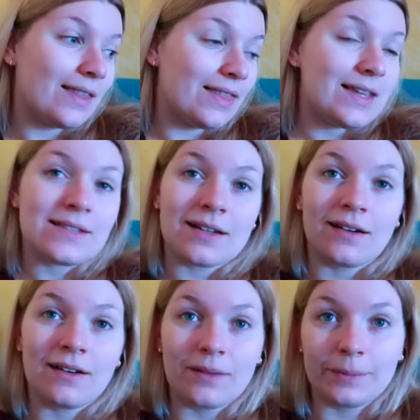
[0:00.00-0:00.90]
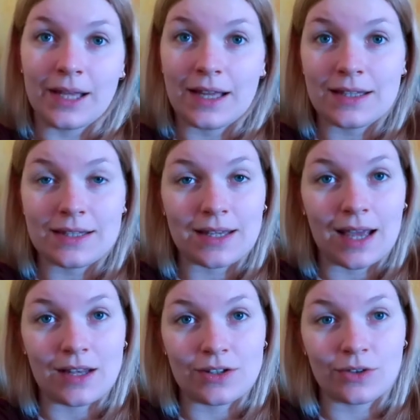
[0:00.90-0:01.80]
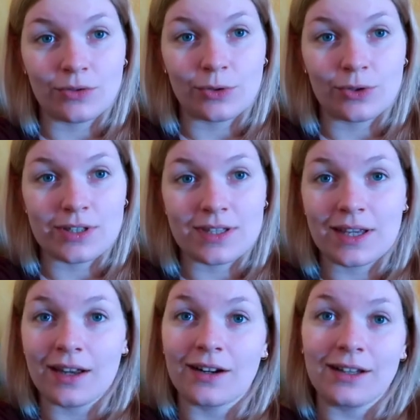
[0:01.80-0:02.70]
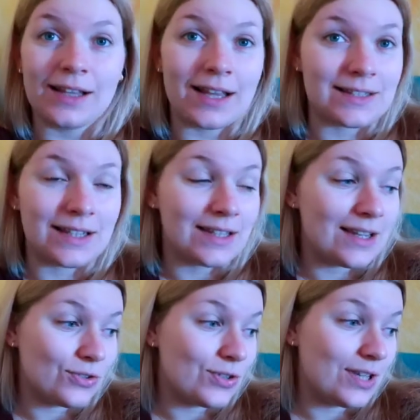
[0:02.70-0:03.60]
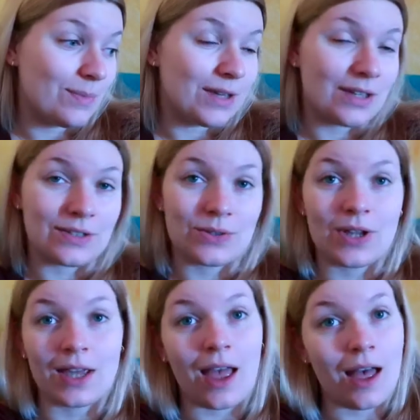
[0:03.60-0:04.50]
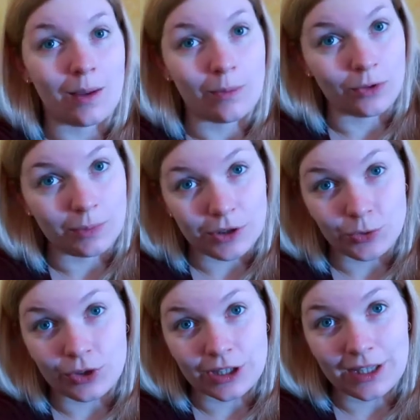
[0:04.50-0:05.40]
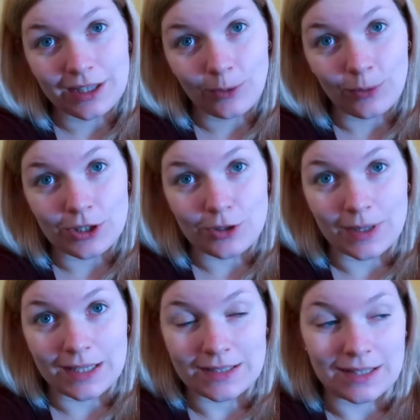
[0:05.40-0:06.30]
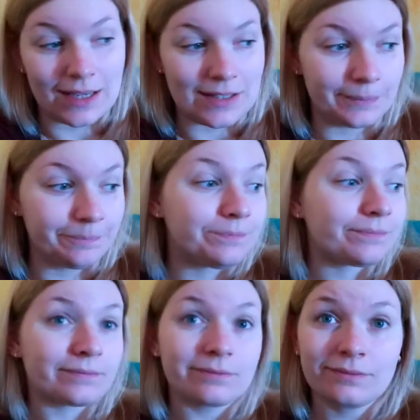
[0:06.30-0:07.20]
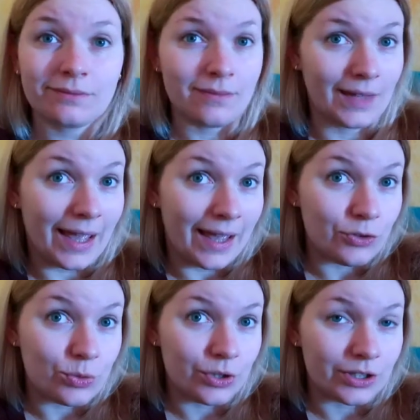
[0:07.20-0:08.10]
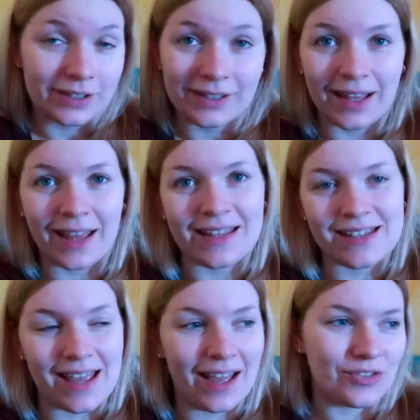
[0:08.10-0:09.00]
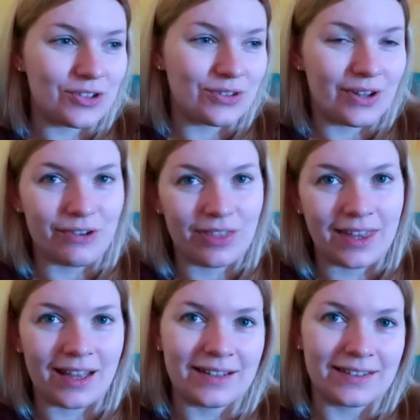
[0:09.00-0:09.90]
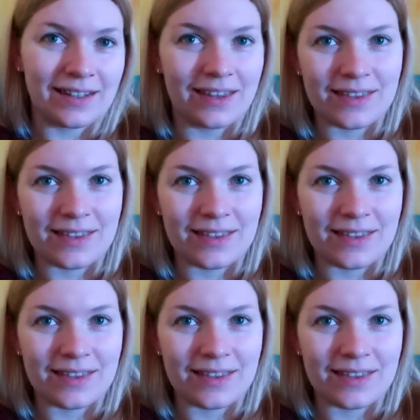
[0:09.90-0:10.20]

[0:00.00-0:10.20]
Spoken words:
these are the plans, and of course they are less than yesterday because today I'm smart working, which means that I have to work and I have to do everything else in